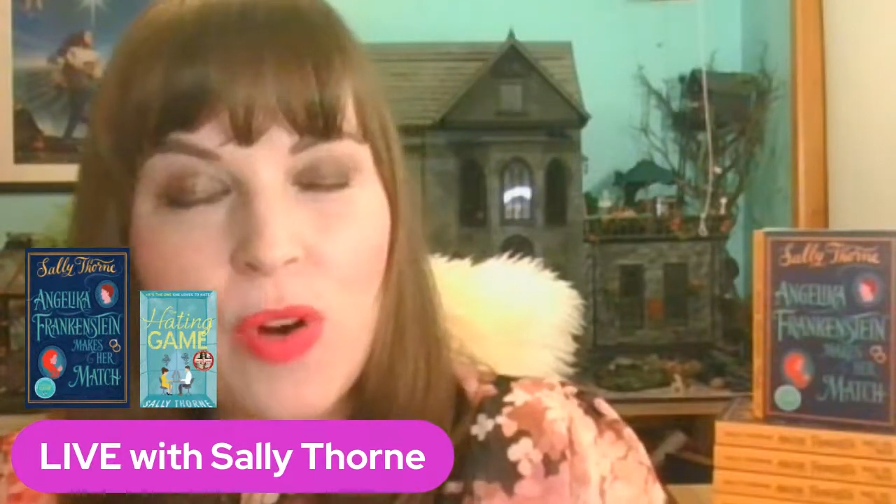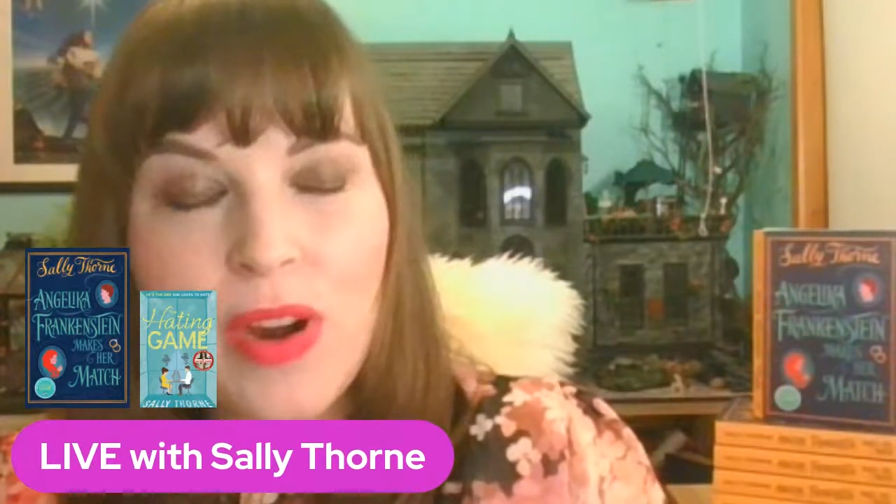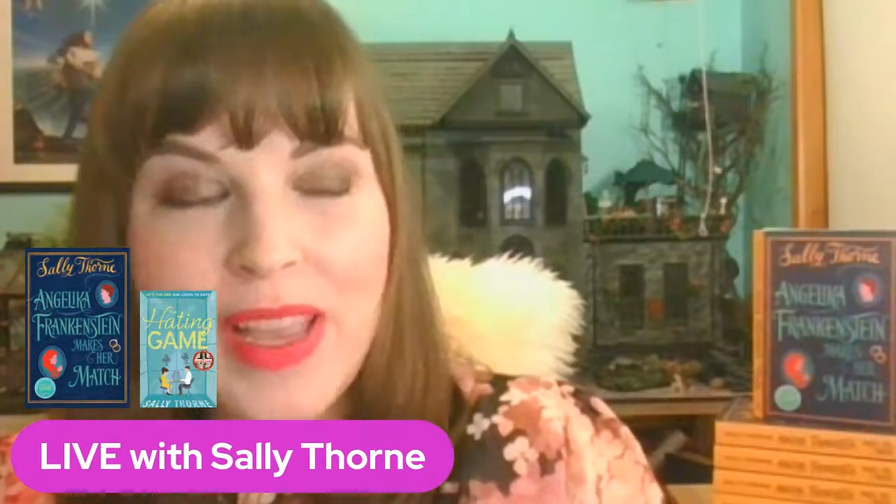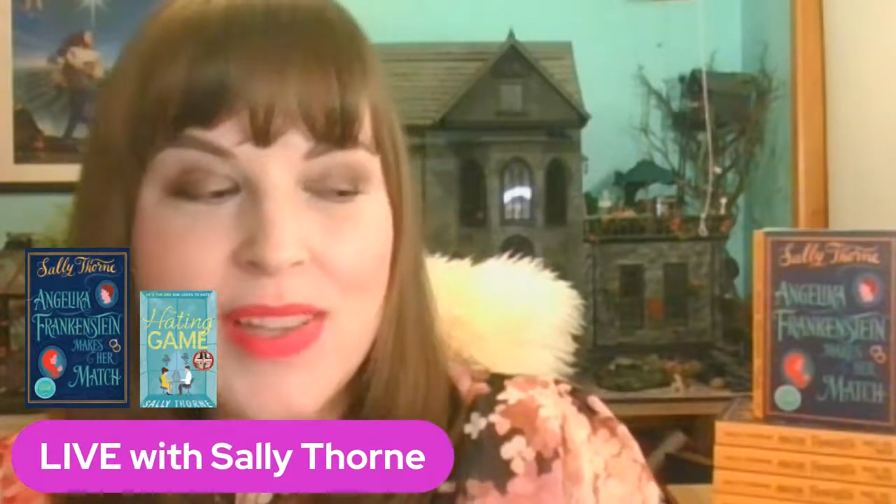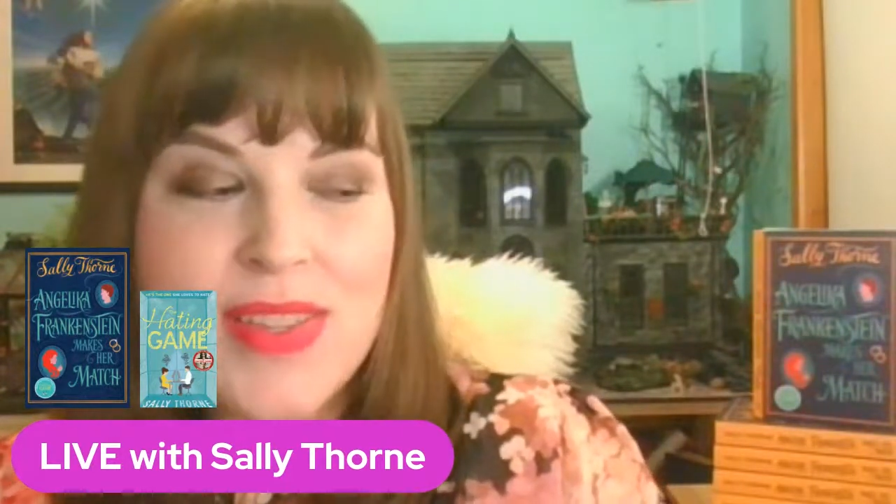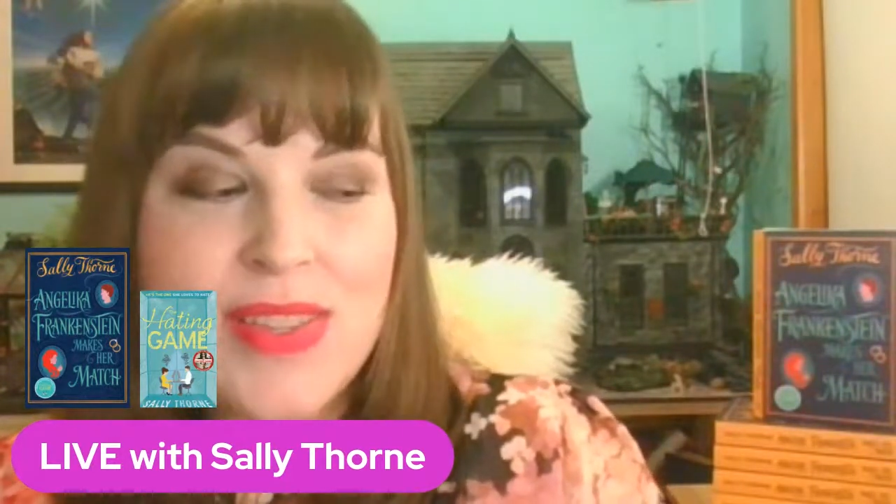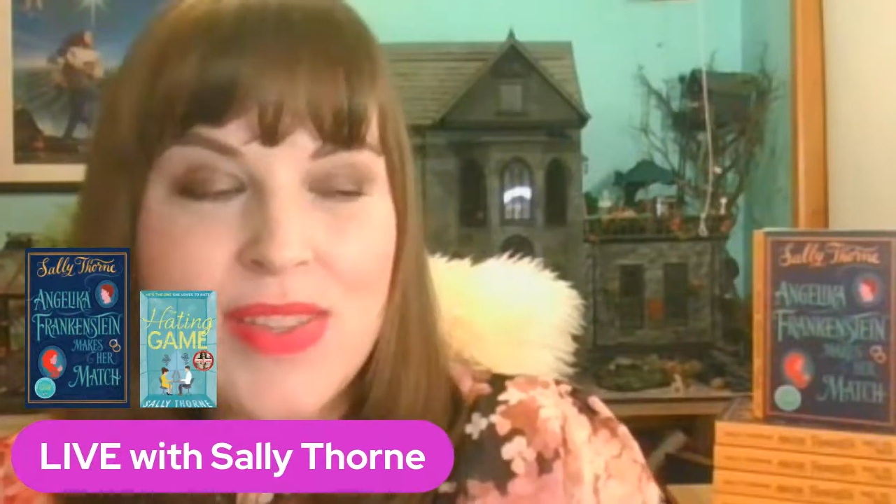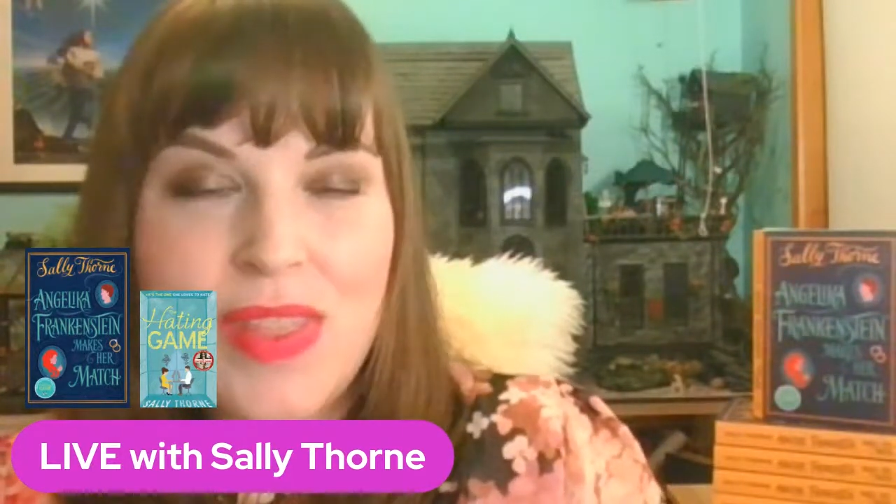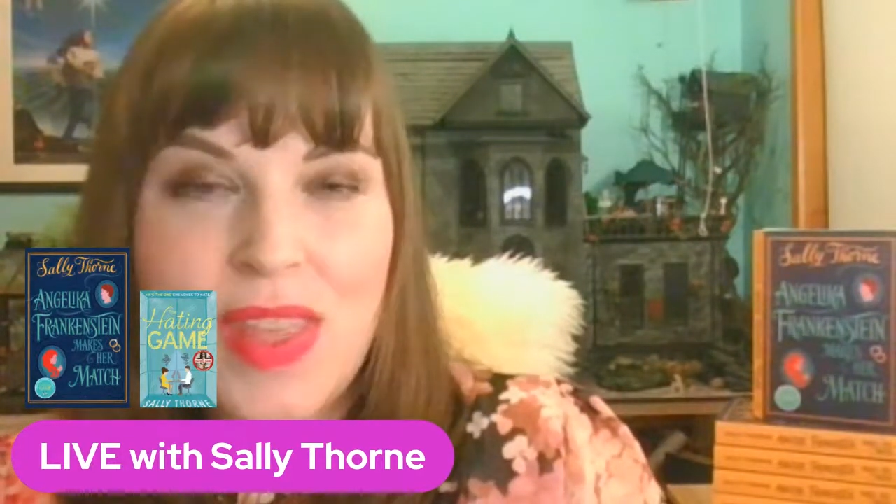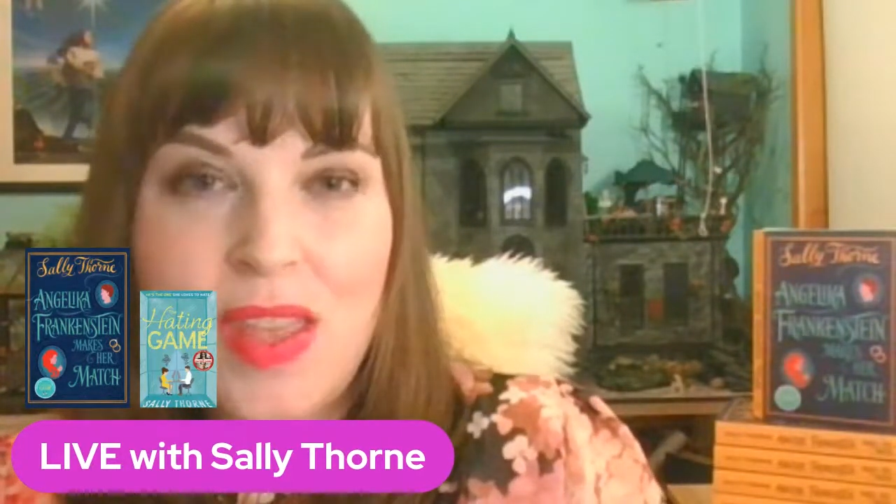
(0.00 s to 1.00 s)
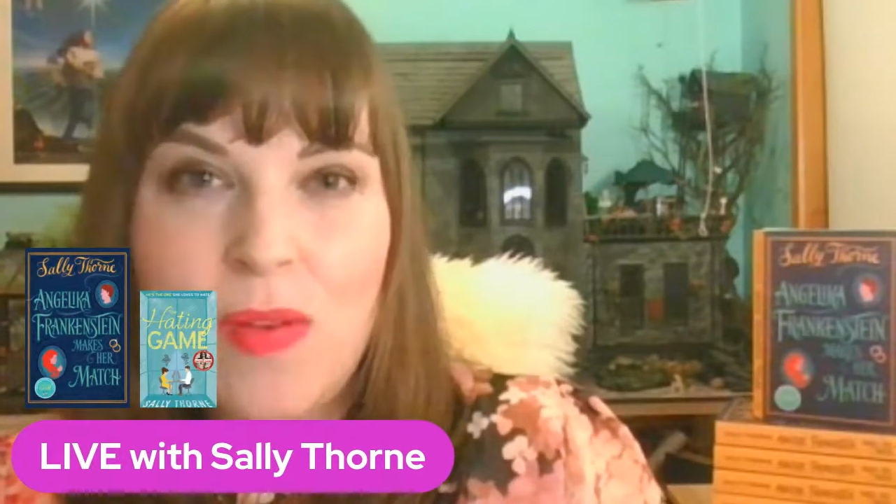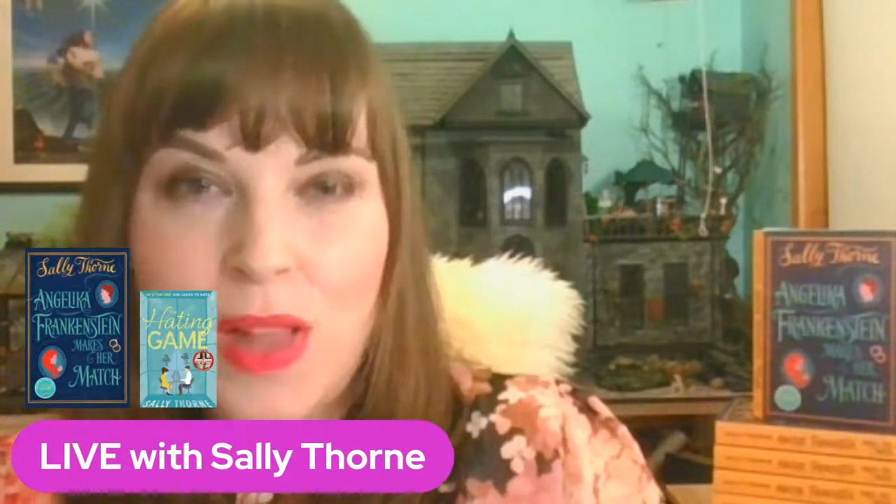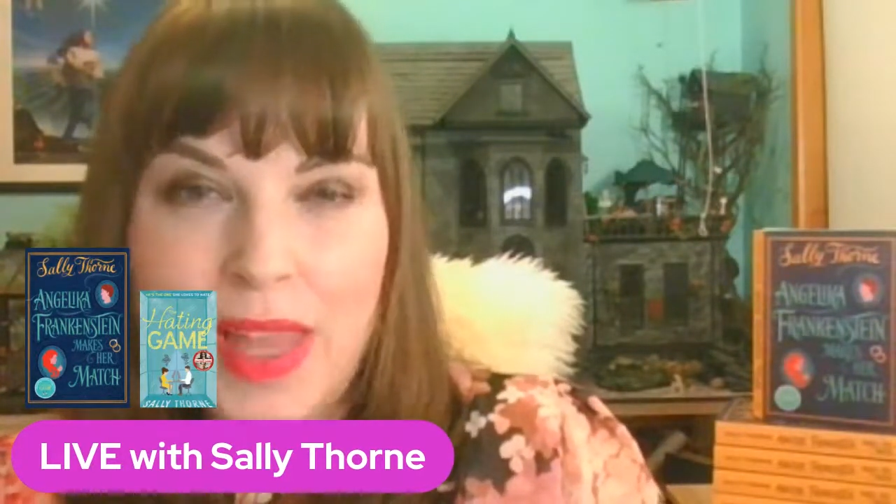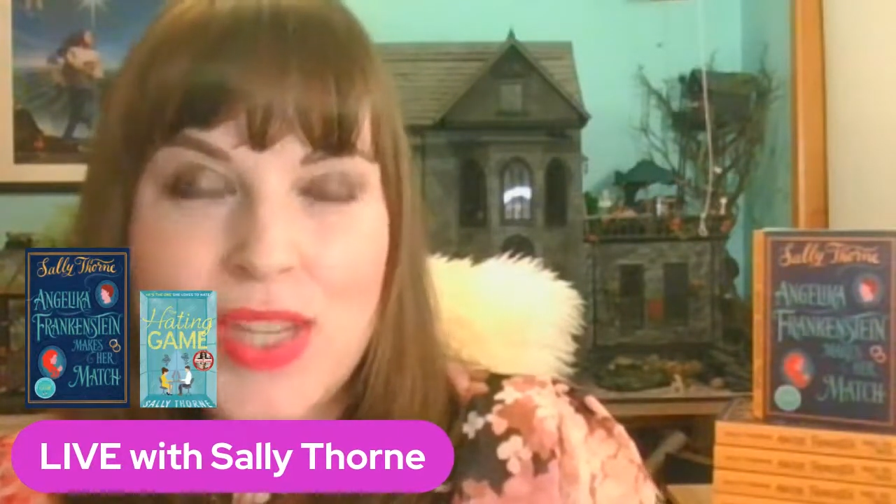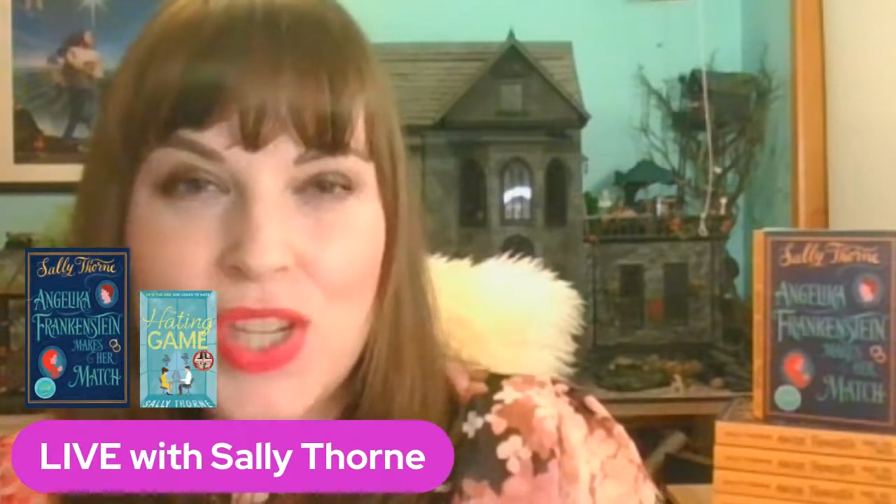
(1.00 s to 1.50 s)
is the
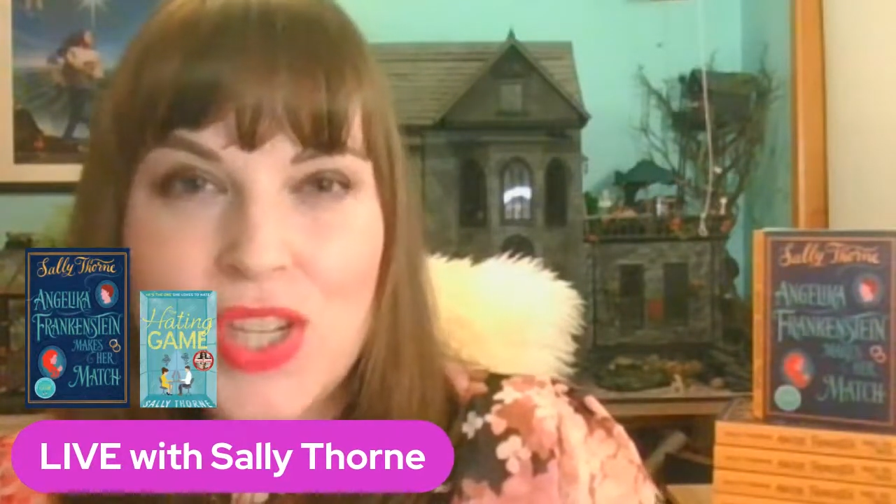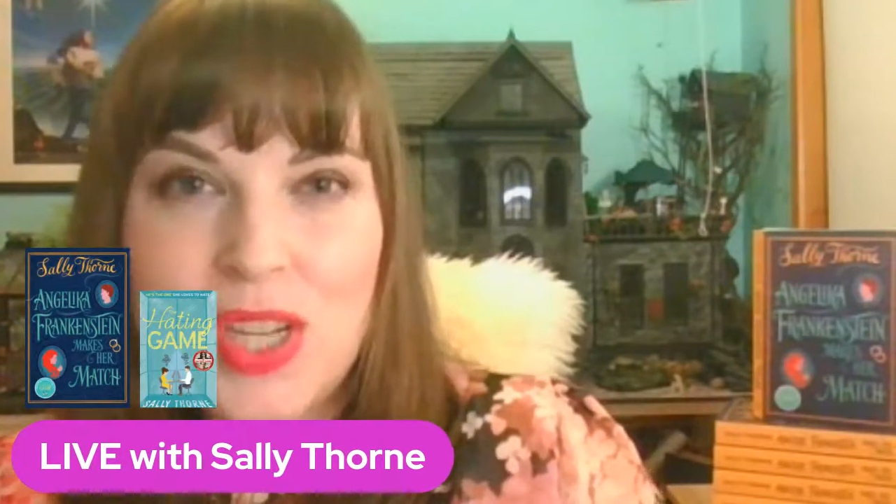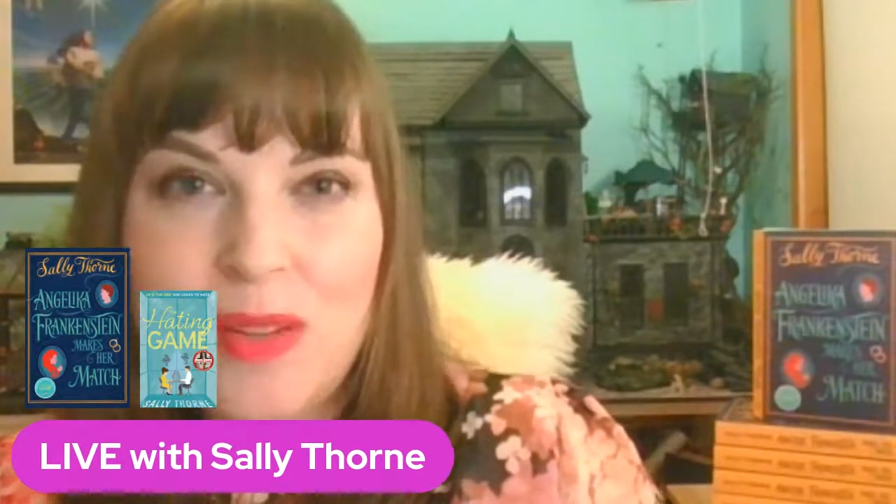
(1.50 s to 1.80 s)
relationship